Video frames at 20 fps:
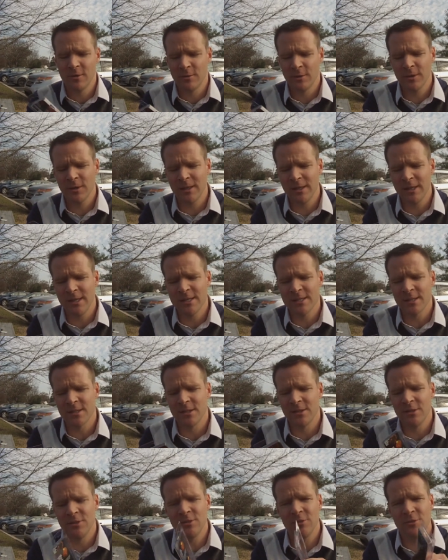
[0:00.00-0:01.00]
really easy to
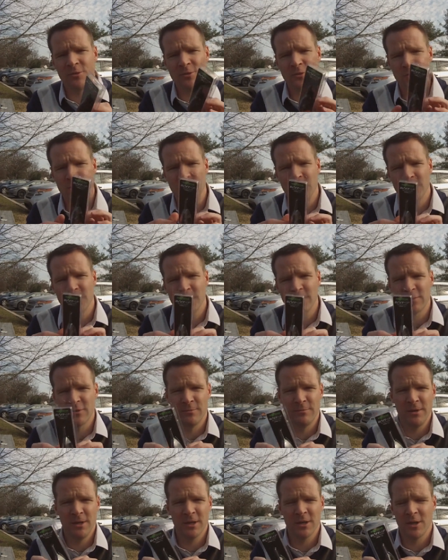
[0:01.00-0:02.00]
use. You can get it
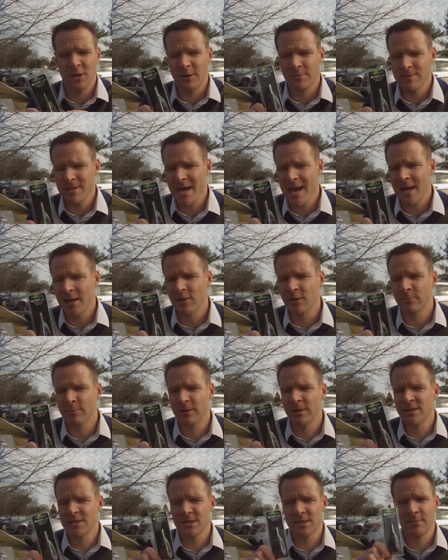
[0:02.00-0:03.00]
from Big Carp Tackle,
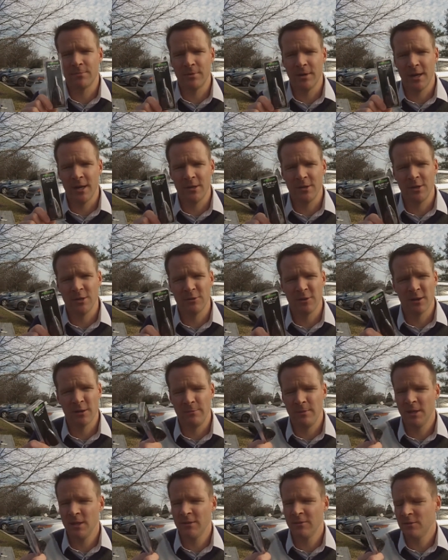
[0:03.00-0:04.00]
but this is a brand new I'm
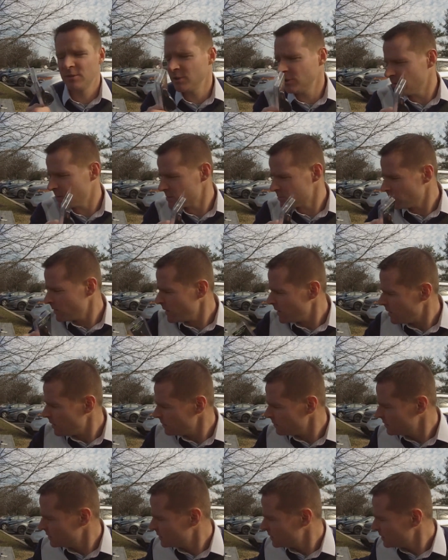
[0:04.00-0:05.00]
going to be giving you as
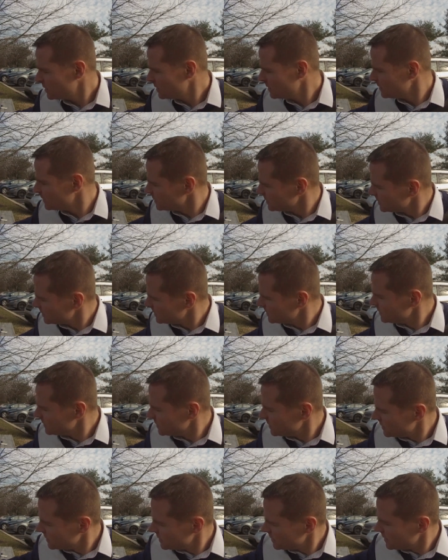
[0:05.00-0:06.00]
well.
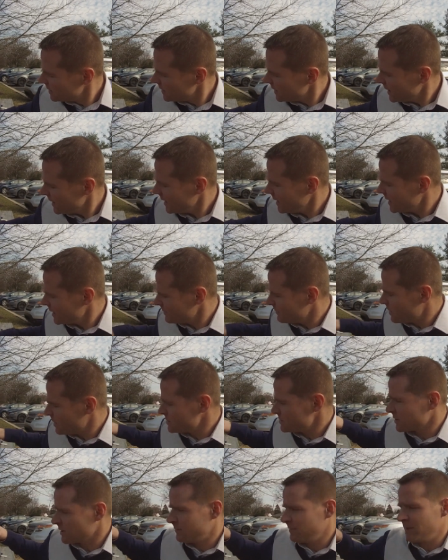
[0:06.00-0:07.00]
And I'm
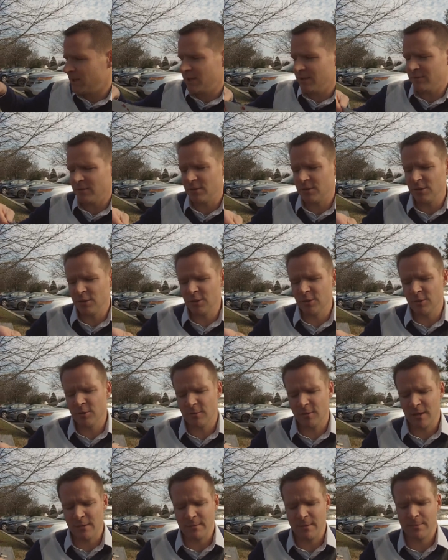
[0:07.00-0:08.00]
also going to be giving you
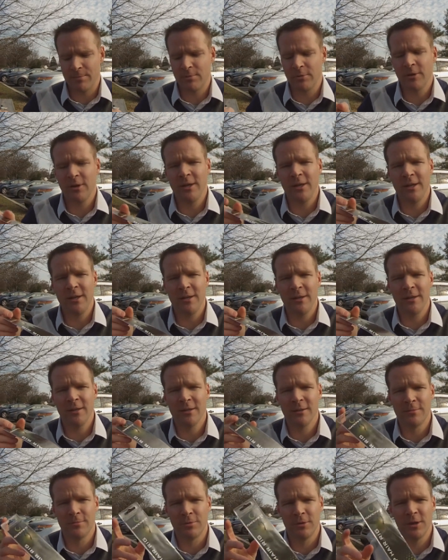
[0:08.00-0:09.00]
um, a pre
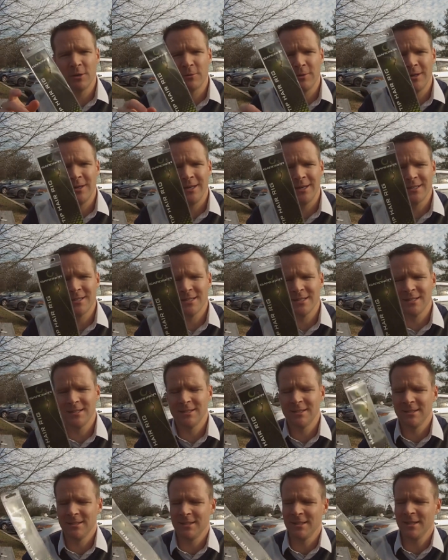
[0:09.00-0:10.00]
pre-rigged
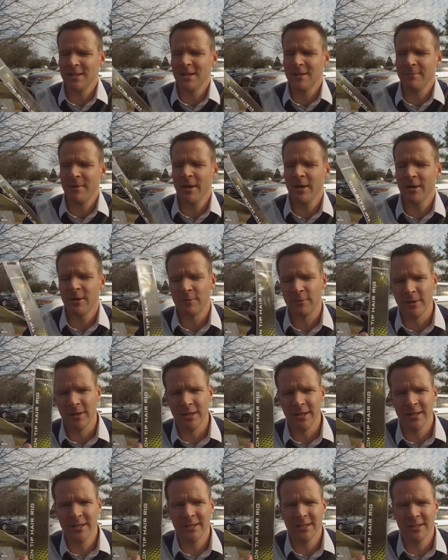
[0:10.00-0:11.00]
um, hair
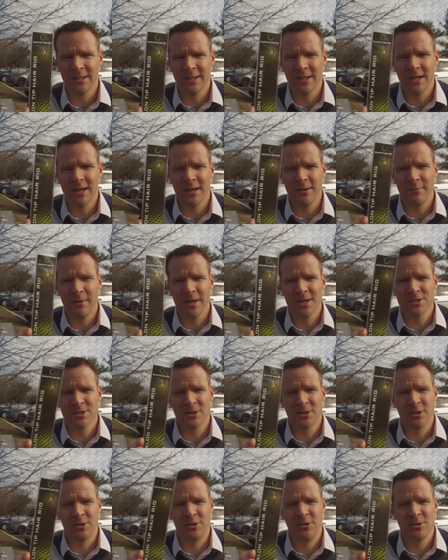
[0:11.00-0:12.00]
rig. Um, I
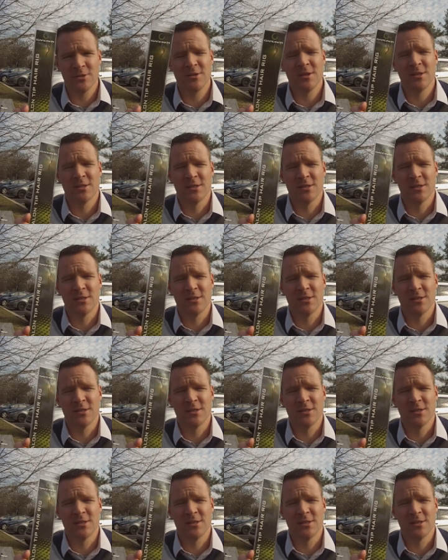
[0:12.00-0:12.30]
started using